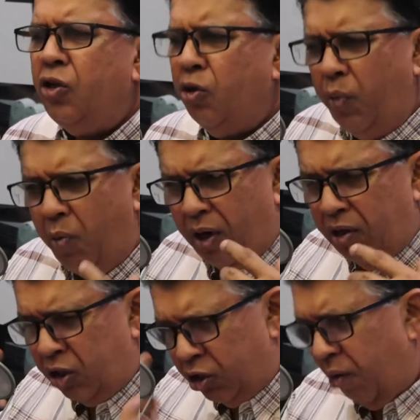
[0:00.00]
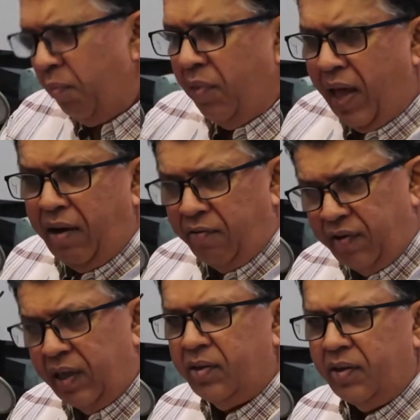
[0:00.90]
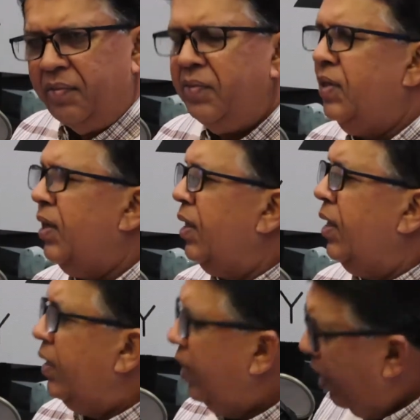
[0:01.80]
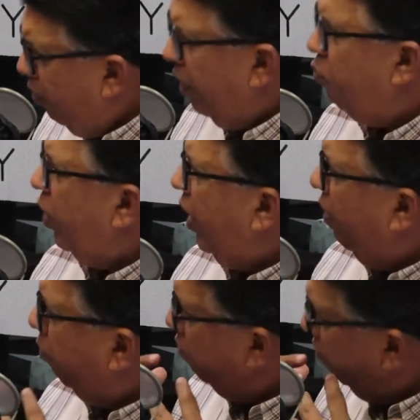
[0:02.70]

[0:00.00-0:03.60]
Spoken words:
So we want to stop that first. Now that we are